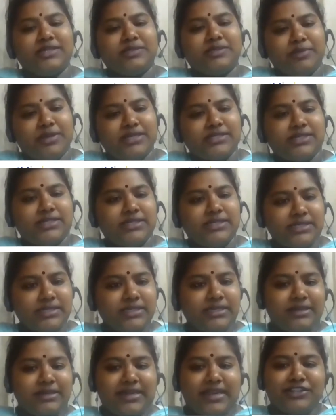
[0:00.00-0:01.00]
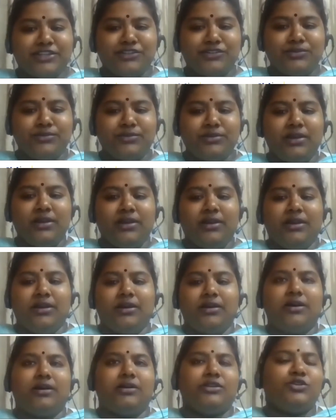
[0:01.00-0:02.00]
express a sincere gratitude
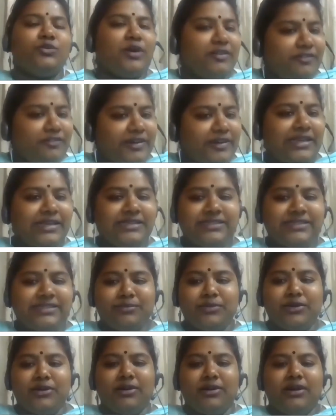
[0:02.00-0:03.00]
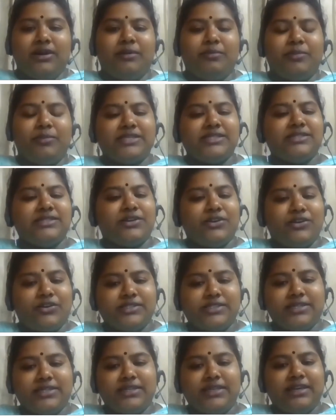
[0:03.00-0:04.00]
uh, to our field team uh, present
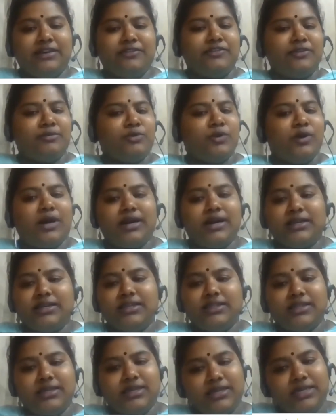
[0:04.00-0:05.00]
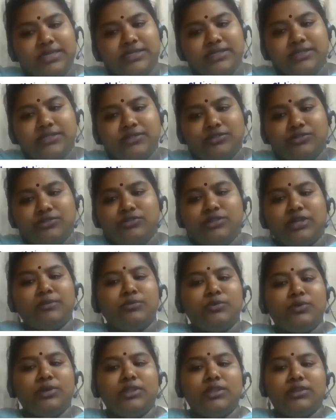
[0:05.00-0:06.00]
across India from Guwahati in the east to
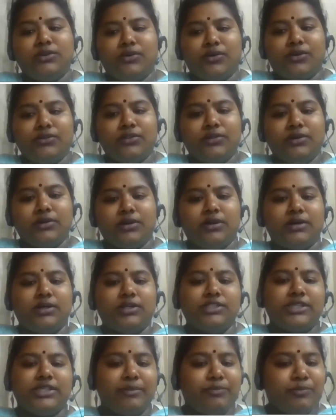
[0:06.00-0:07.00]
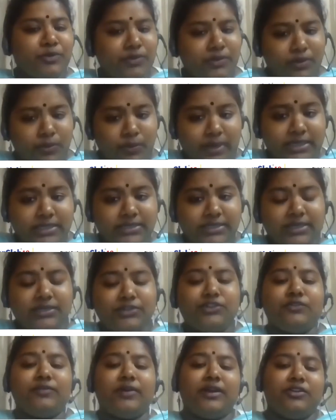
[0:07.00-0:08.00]
Jammu in the north, uh, Jaipur in the west,
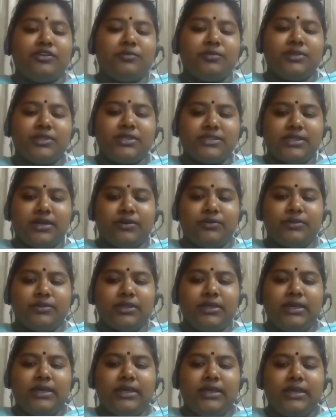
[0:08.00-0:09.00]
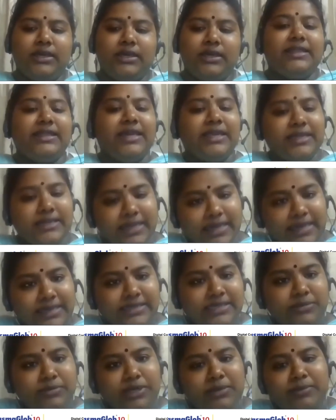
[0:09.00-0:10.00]
and Trivandrum in the south. And the
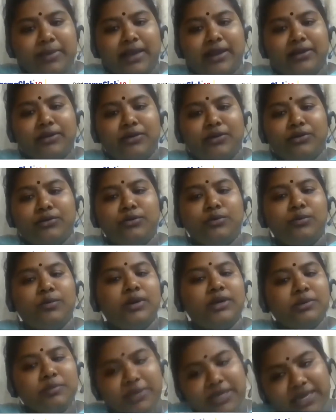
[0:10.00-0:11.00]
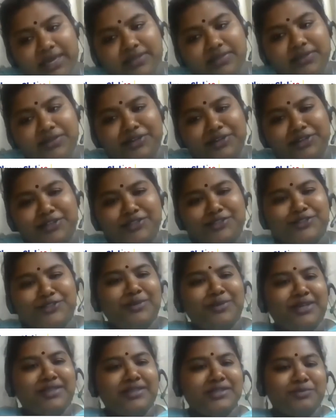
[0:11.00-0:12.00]
entire team at Bangalore who worked behind the curtains to
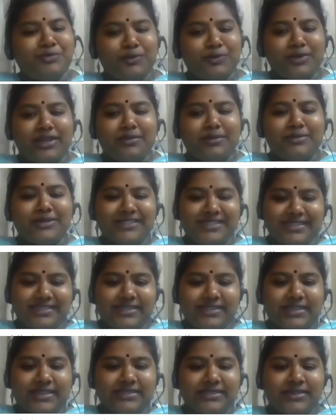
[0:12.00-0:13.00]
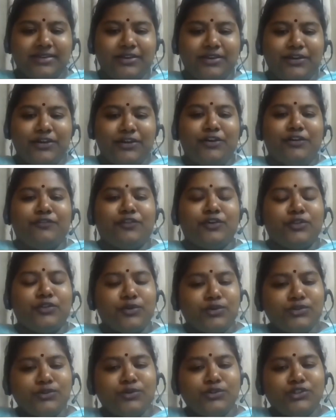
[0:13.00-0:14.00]
make this program a success. For
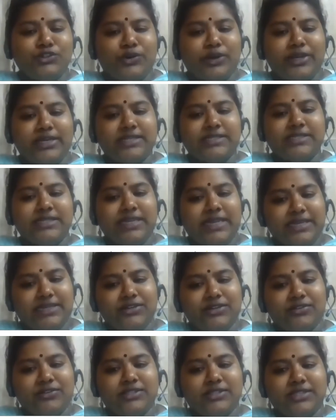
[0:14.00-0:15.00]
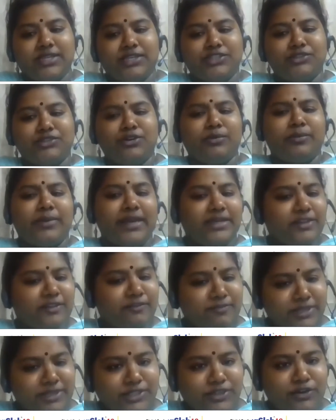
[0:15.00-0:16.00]
those who joined us late into the session or might
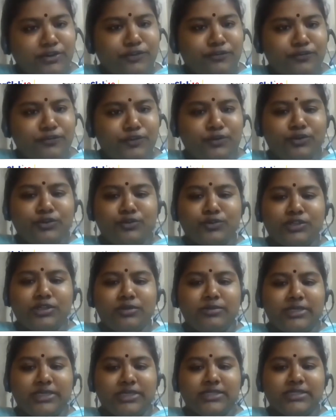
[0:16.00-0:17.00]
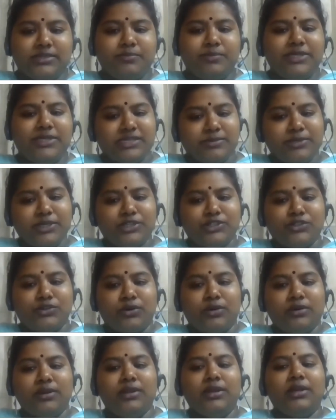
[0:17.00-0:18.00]
have missed out a few crucial minutes, please be
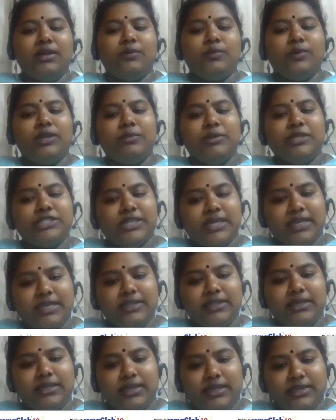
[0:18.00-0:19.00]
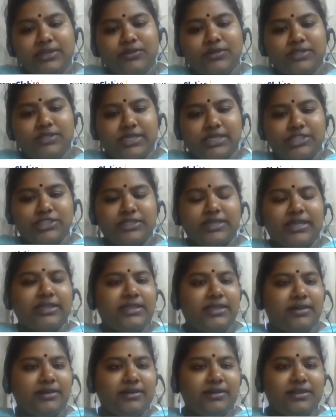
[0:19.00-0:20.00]
assured we'll be sharing the link to the session
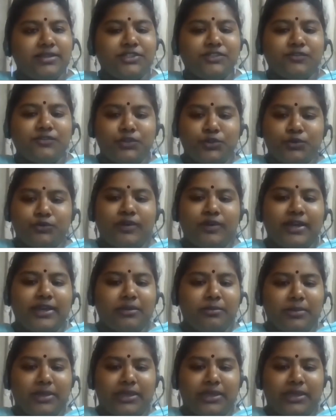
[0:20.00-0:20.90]
at the earliest with you via